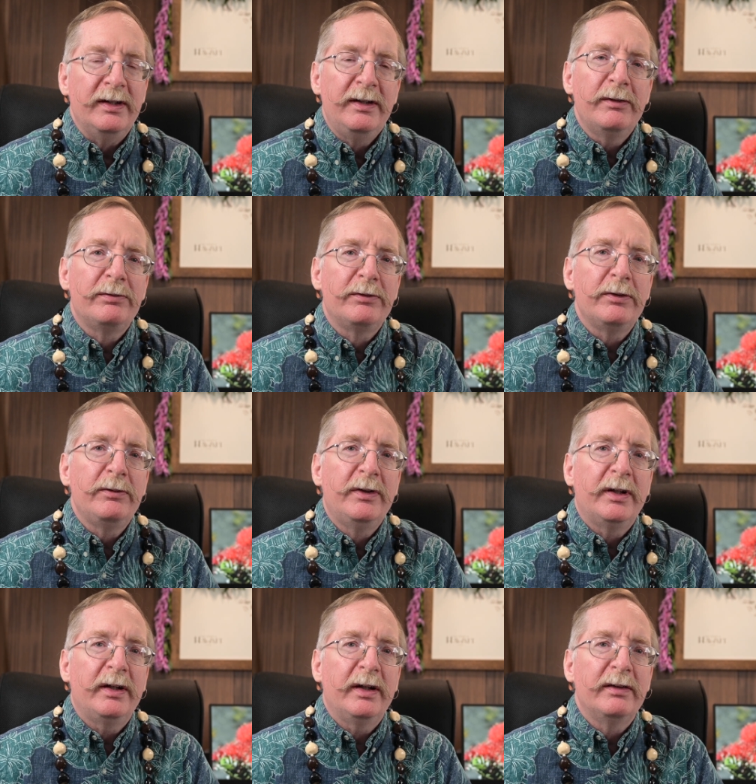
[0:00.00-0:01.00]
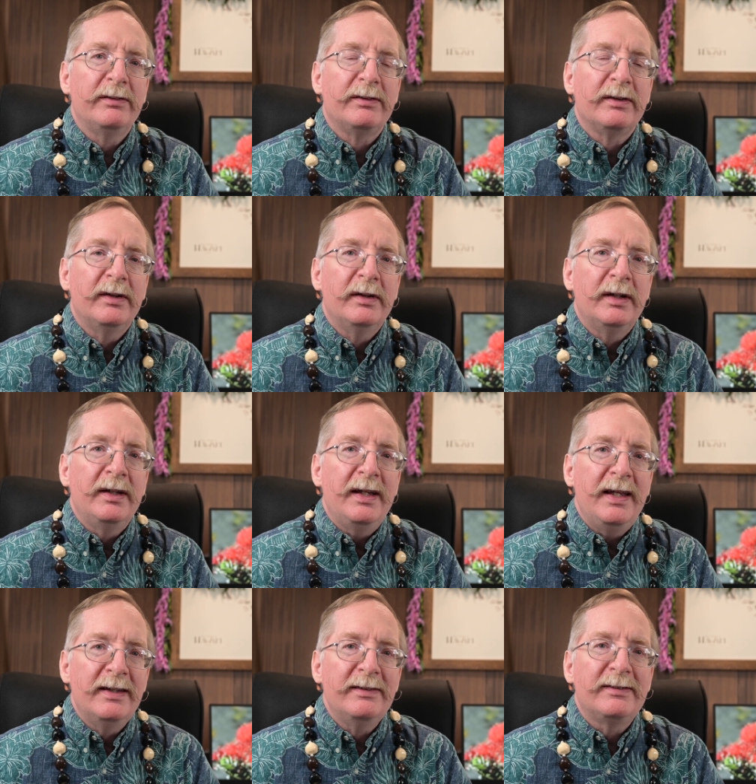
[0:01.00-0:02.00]
Give to God
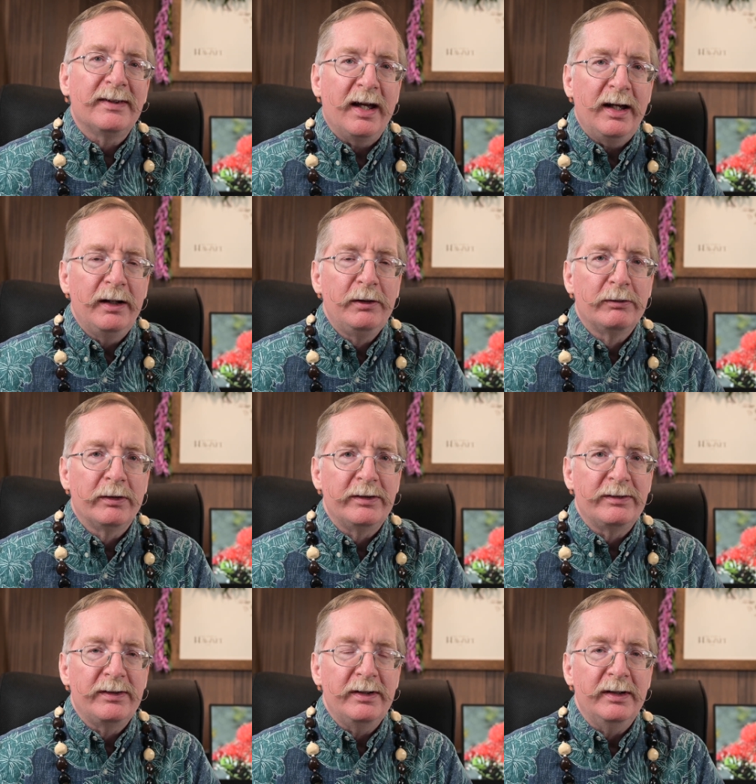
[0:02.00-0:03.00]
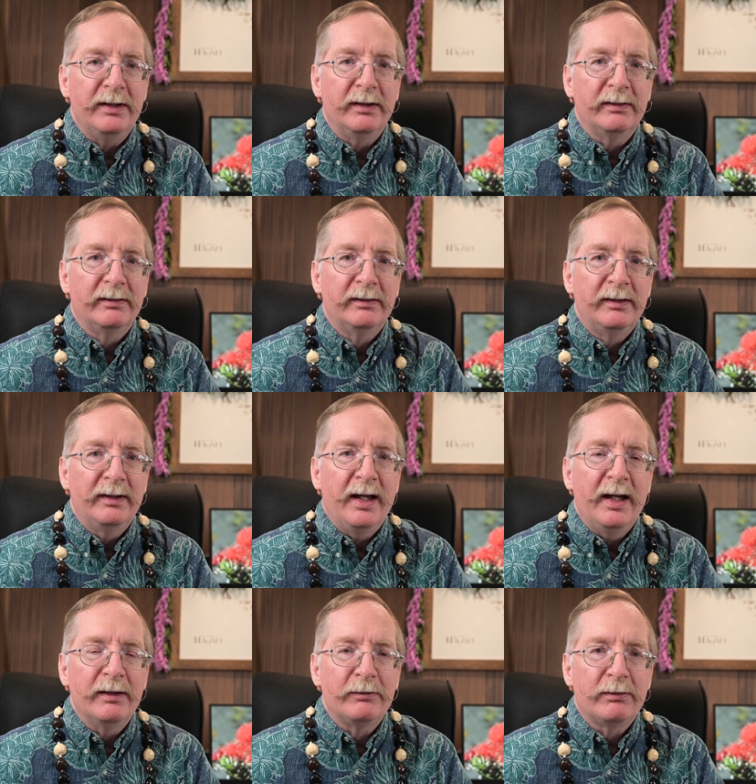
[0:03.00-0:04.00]
integrity
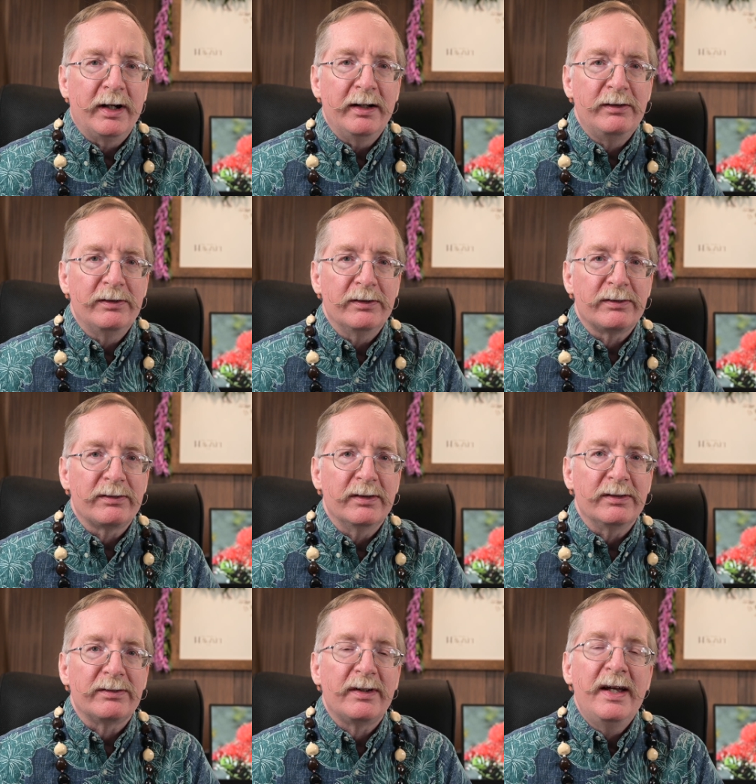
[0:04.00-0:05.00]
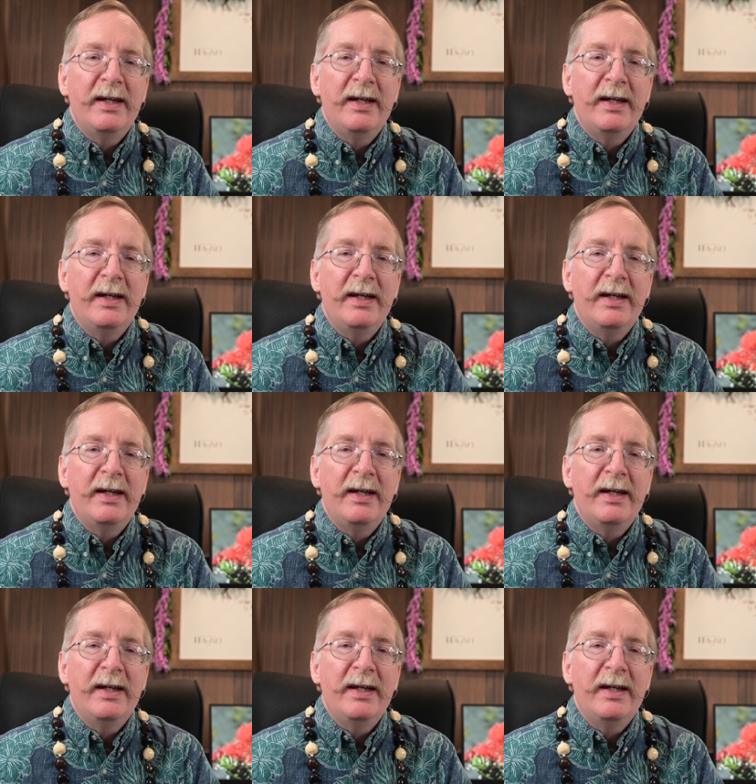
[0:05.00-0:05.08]
and righteousness.